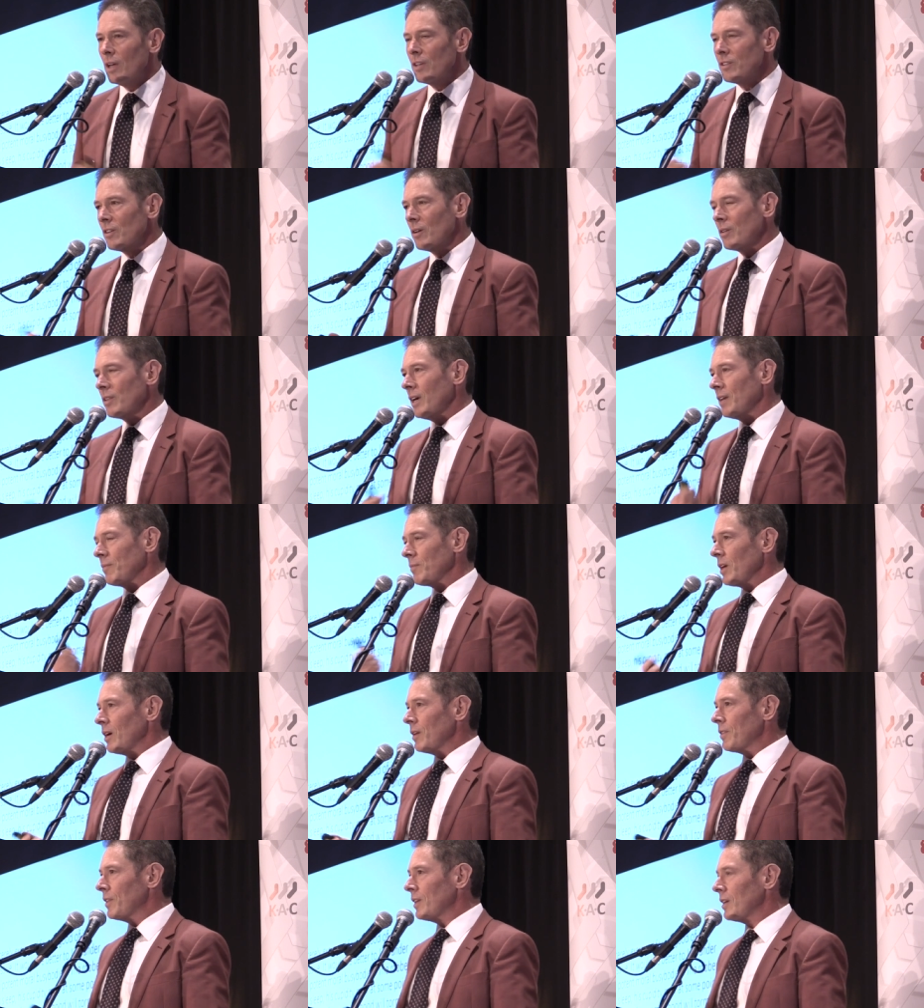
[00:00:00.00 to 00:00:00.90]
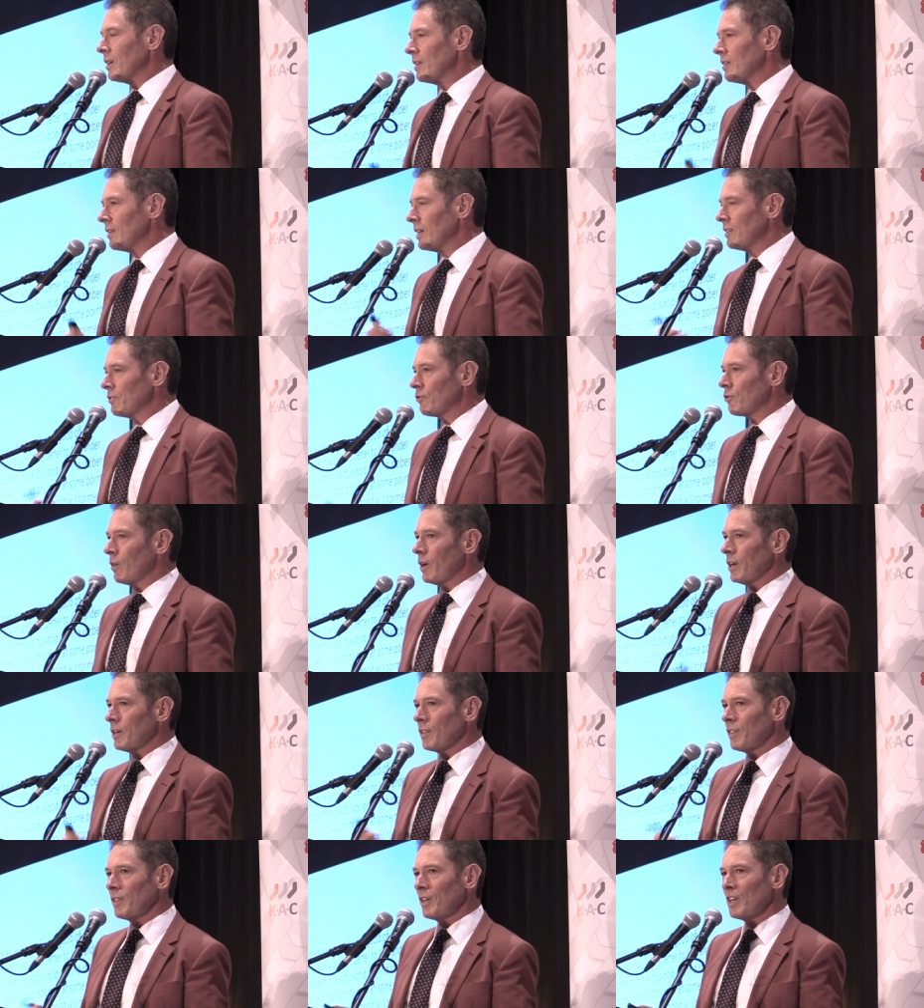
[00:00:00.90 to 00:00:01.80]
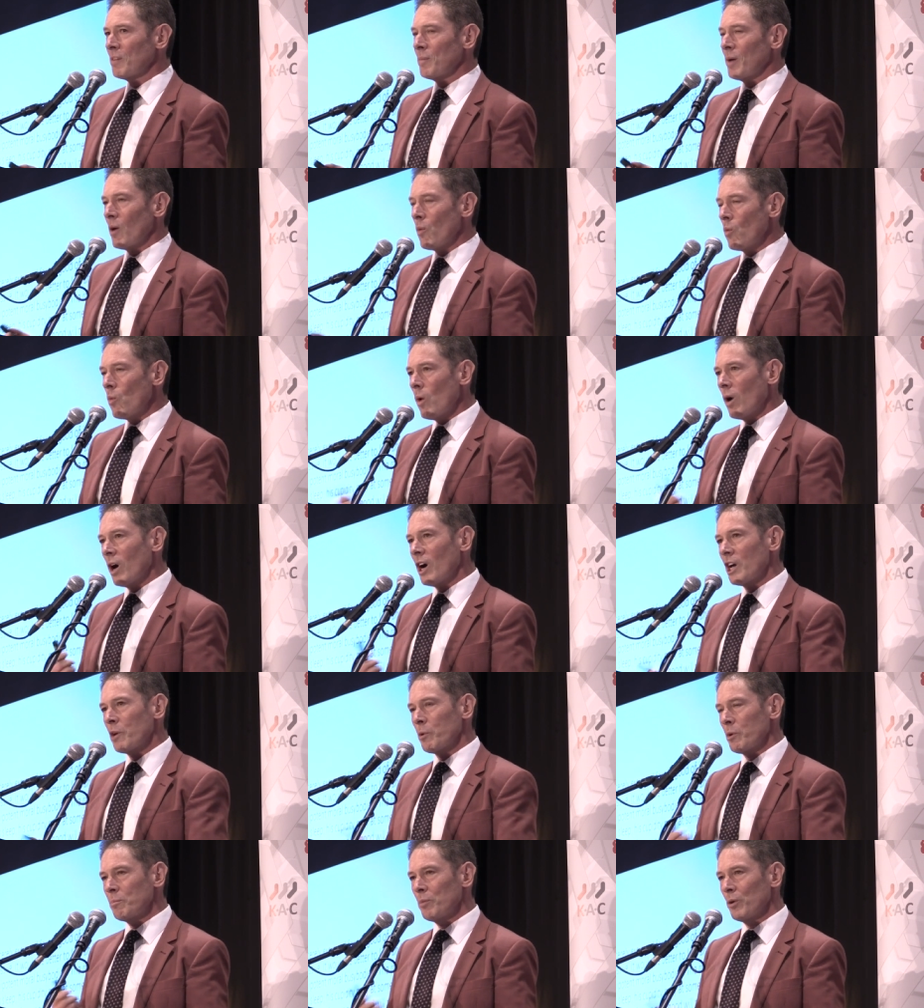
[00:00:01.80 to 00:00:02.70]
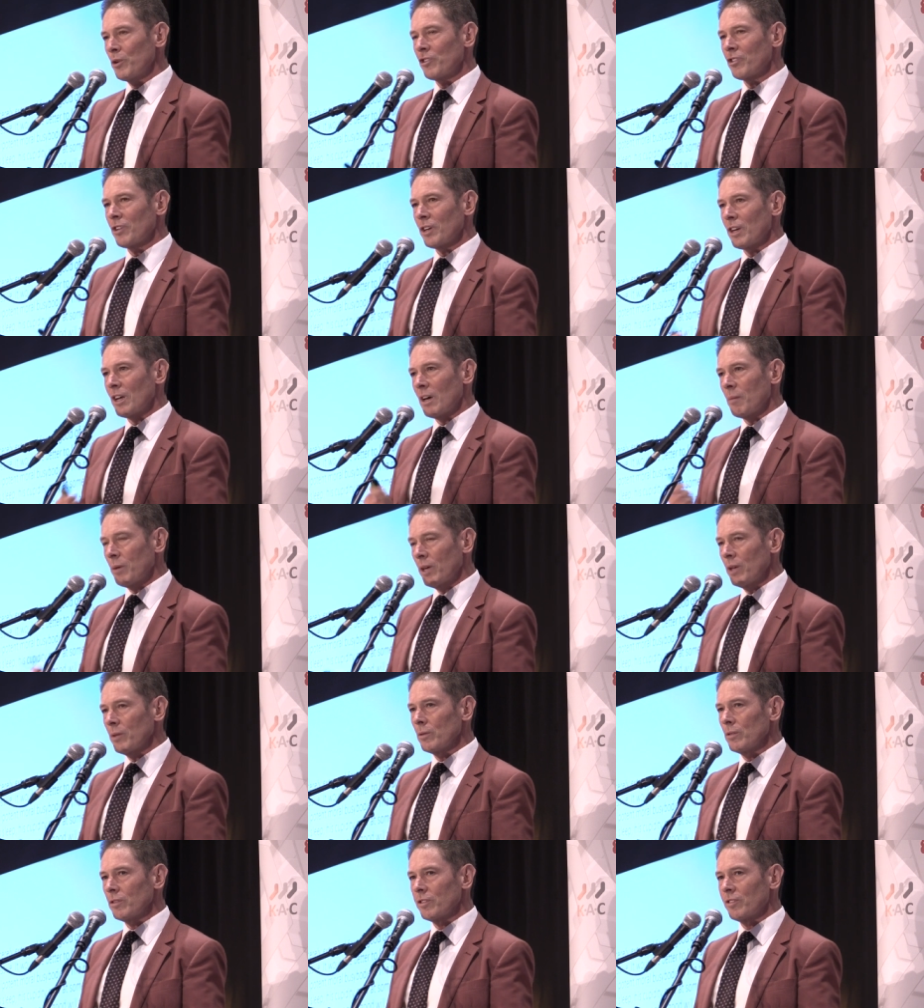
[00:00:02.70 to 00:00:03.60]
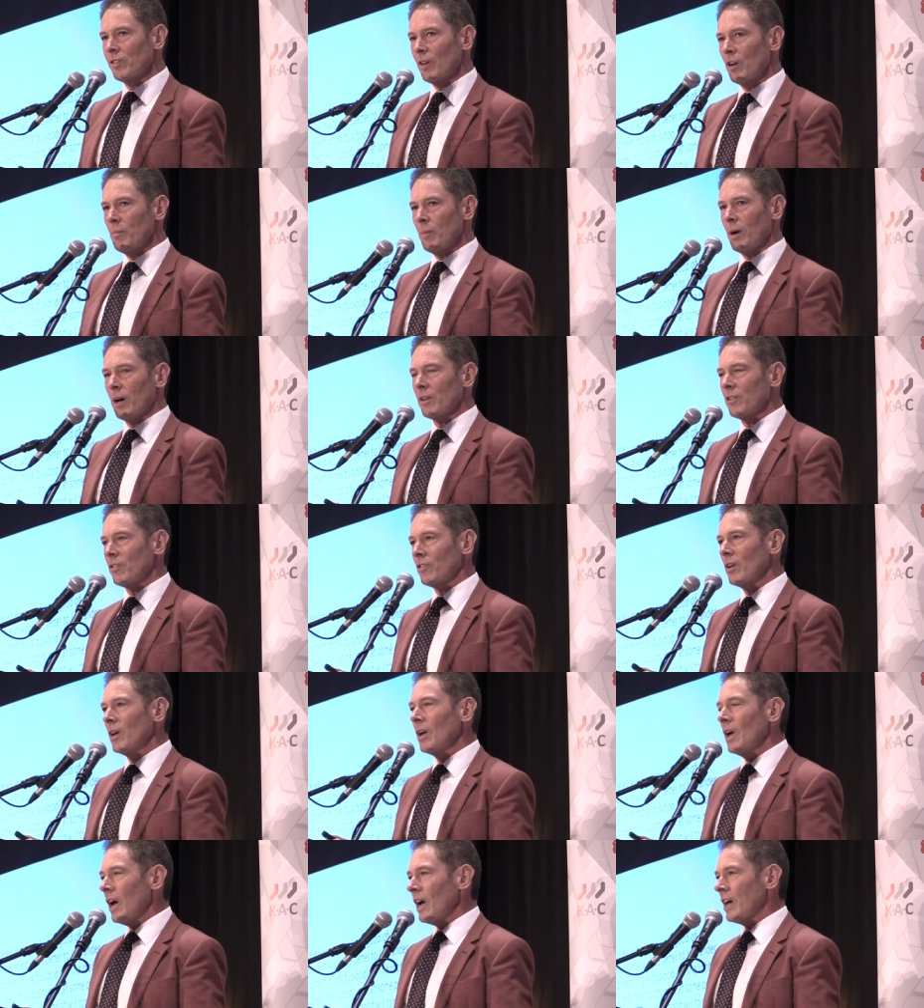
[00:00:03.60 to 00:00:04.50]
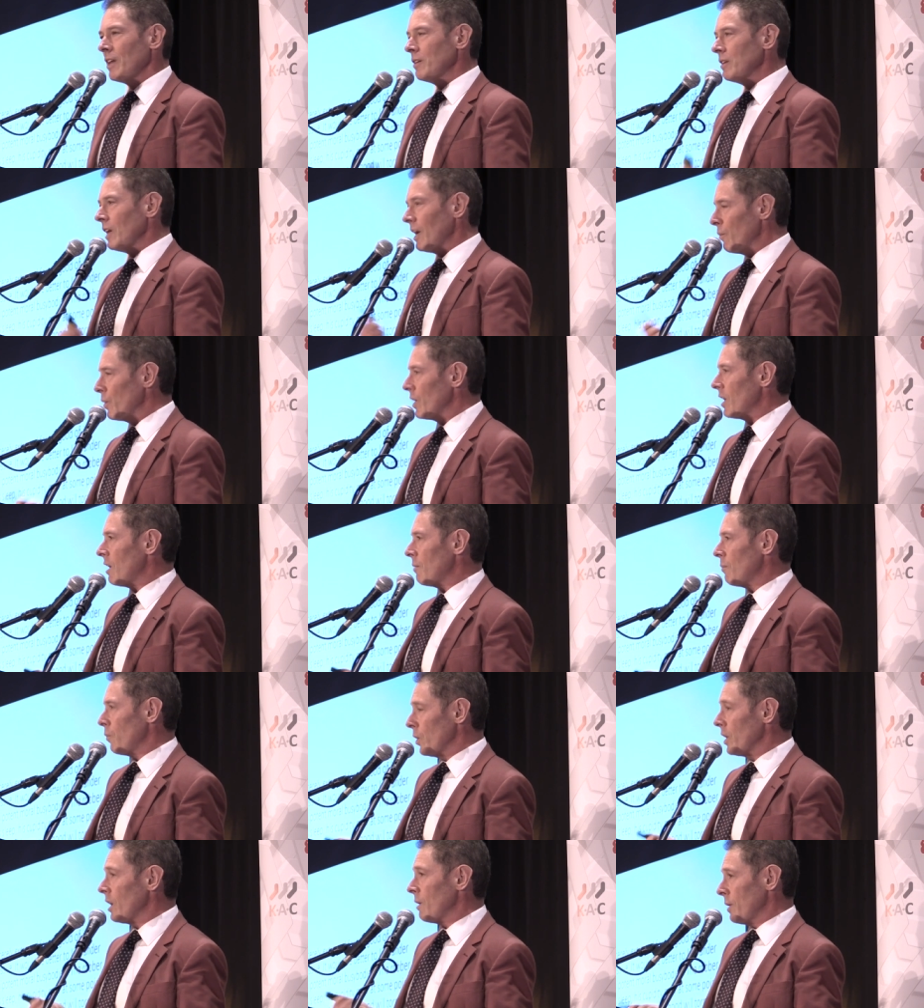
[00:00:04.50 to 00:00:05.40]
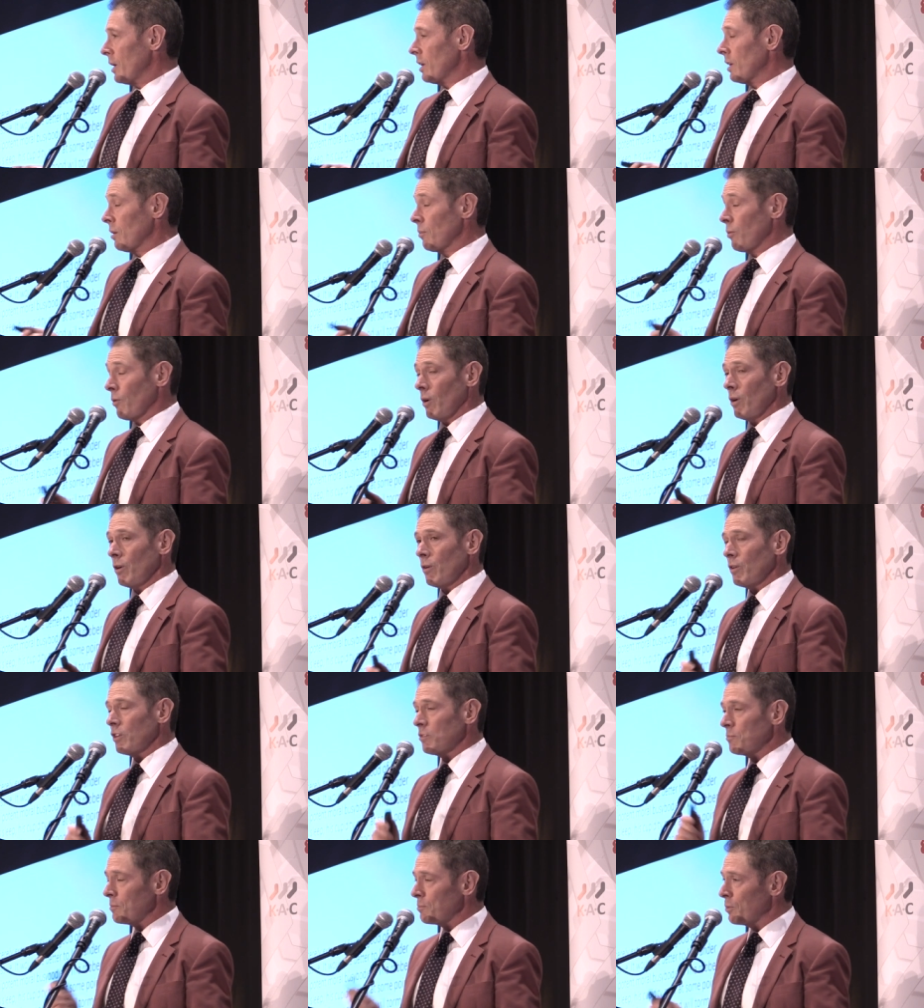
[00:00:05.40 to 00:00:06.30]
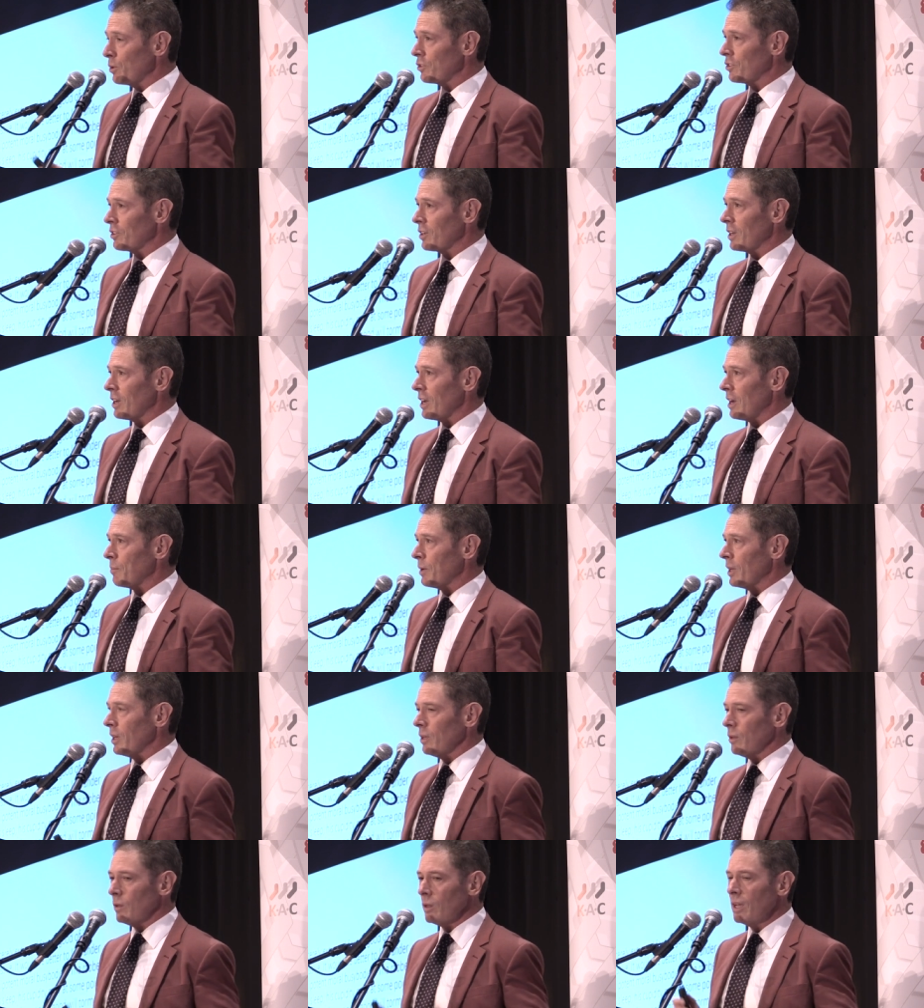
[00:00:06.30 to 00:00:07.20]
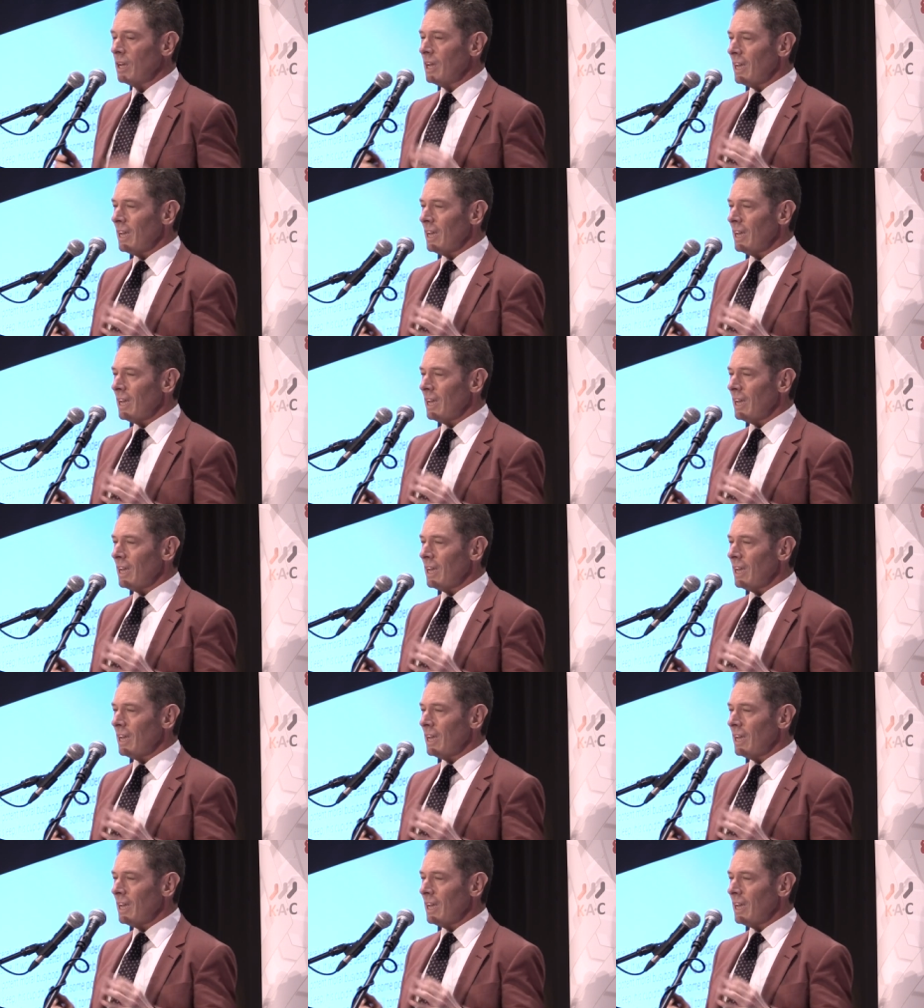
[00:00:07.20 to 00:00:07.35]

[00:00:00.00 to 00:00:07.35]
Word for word: So again, I think in, in trying to think about why are we pushing it uphill so much, and, and we, are, we are making progress, but pushing it uphill,